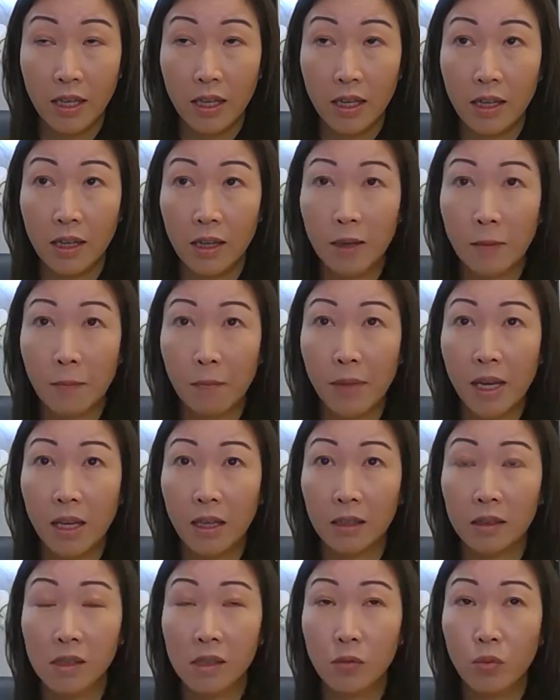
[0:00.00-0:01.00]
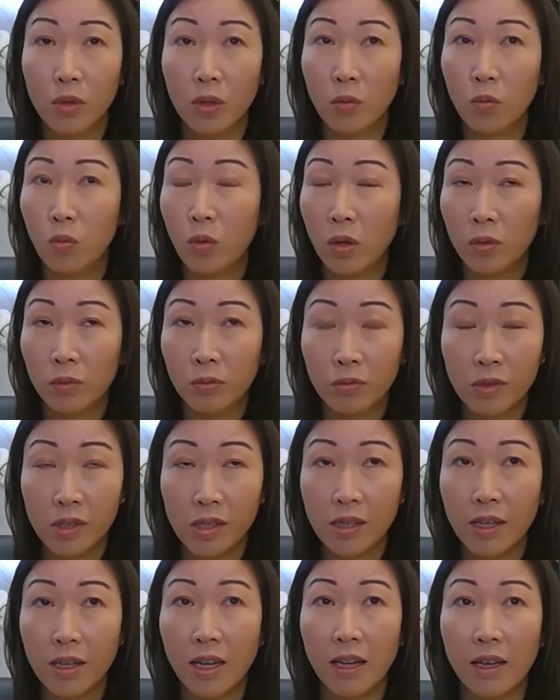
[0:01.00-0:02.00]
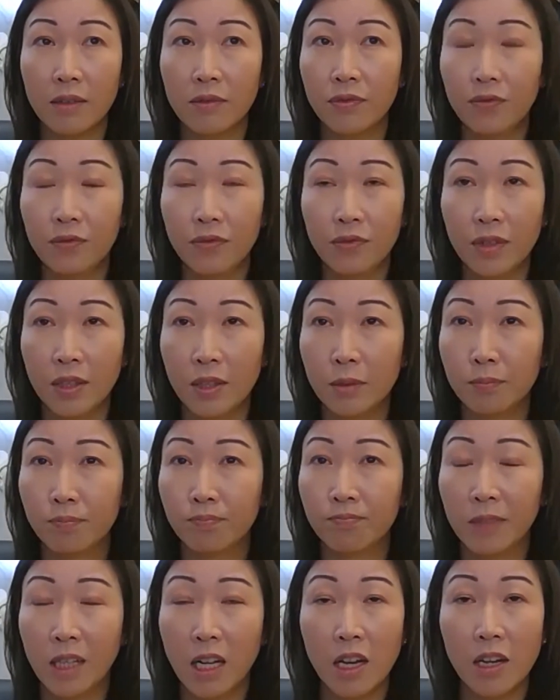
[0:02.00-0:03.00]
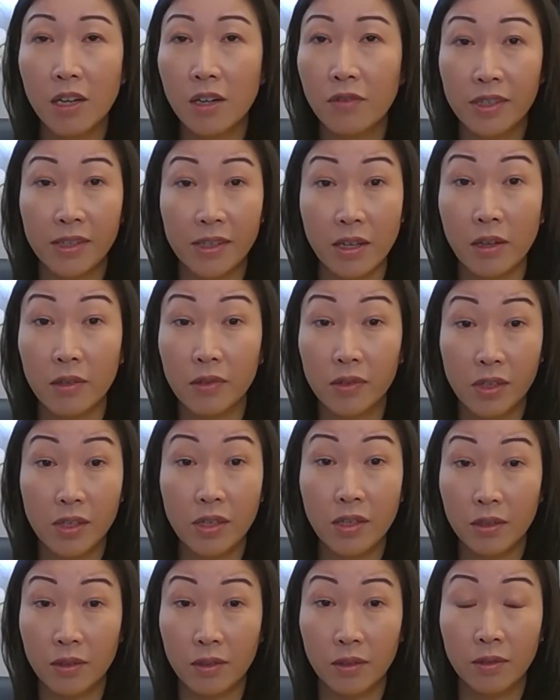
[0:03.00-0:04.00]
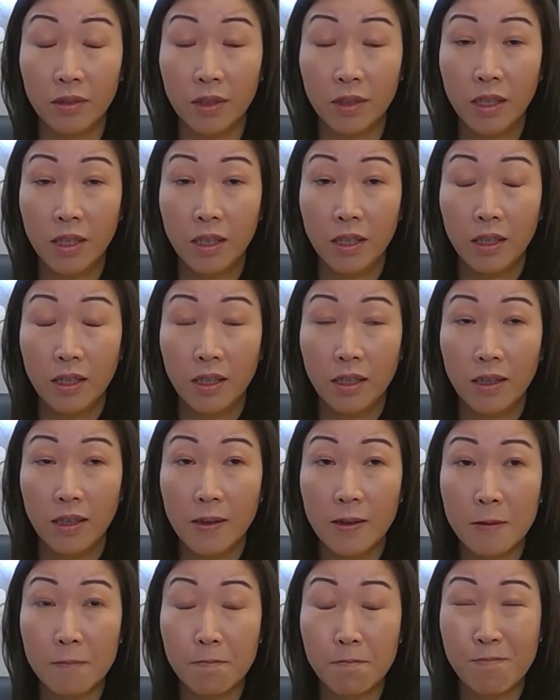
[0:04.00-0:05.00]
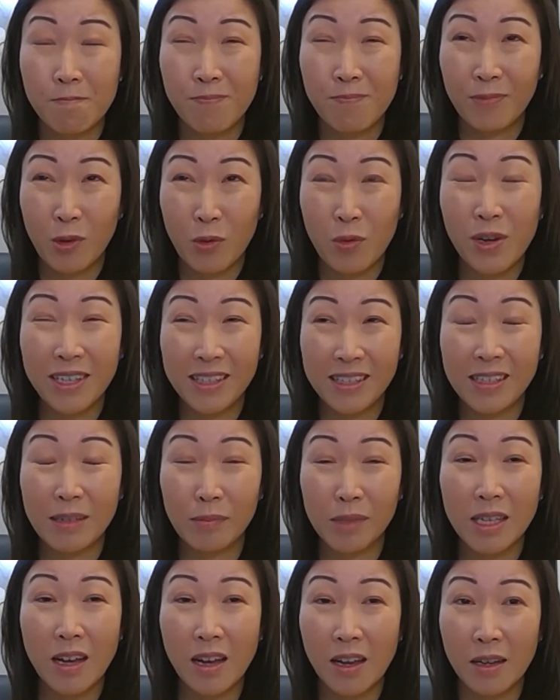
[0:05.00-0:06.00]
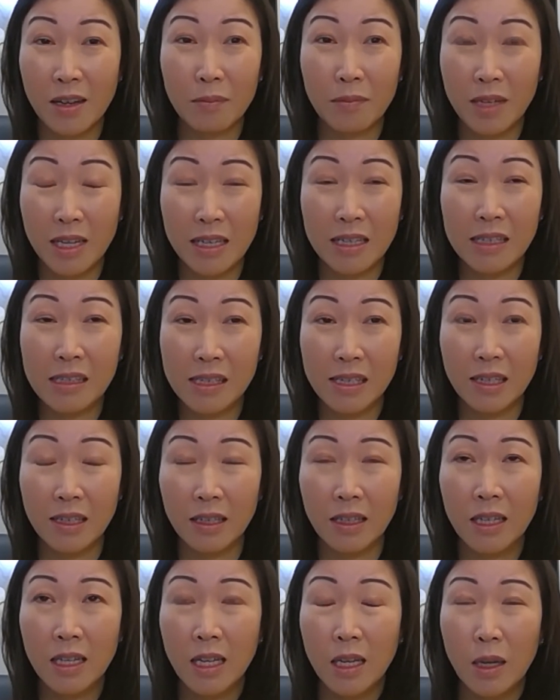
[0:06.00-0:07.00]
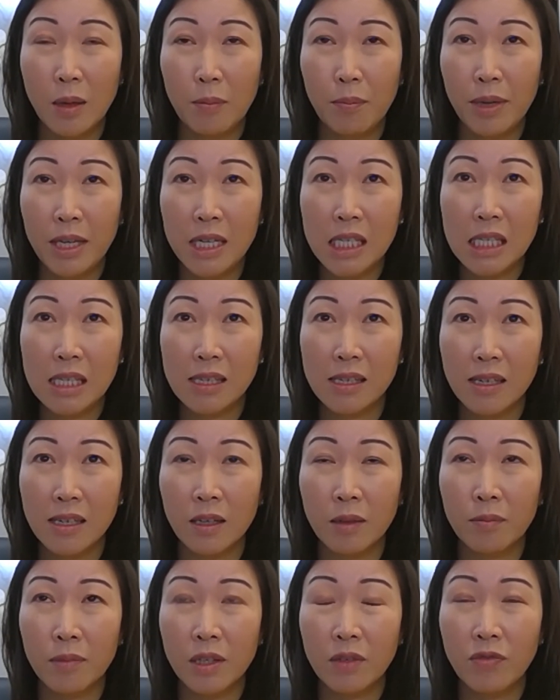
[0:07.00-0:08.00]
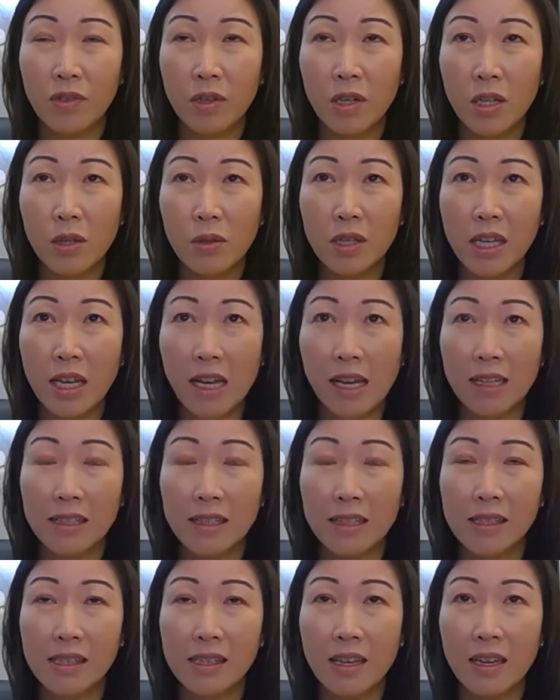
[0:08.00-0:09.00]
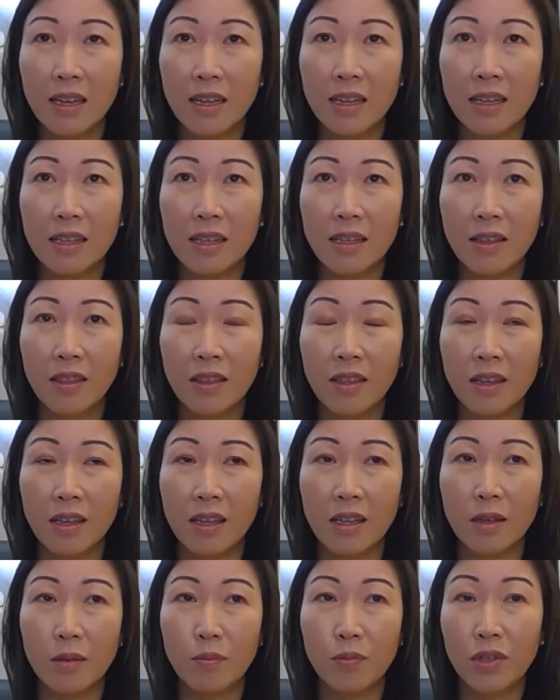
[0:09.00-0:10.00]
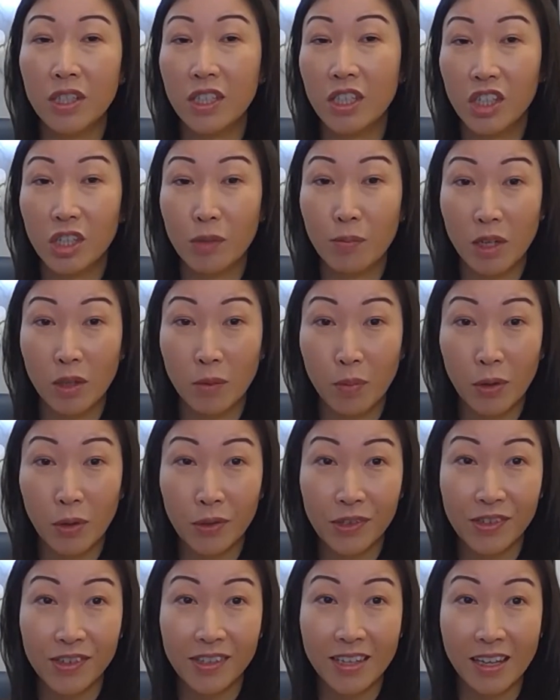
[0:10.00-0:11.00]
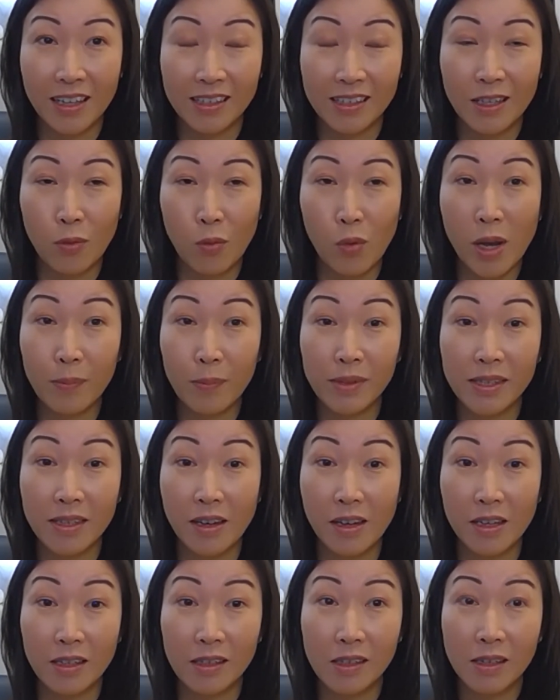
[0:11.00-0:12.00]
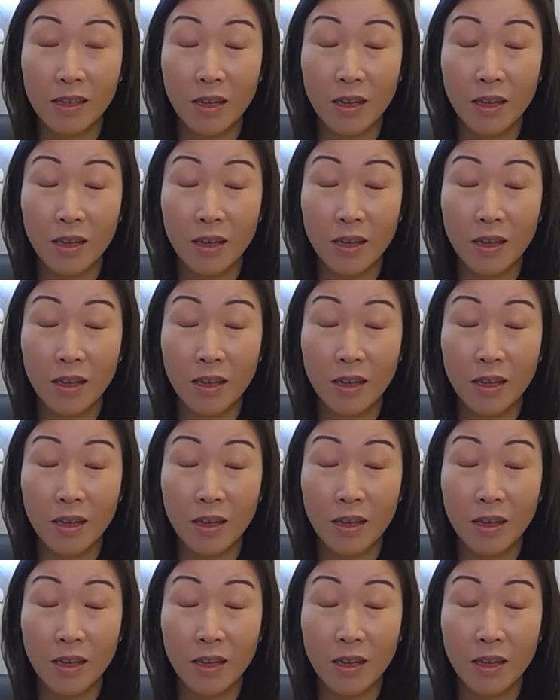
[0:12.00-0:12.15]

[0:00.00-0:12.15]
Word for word: um, and we won't have um, clear results till um, quite some time later. But um, if you look at, say, the British Menopause Society website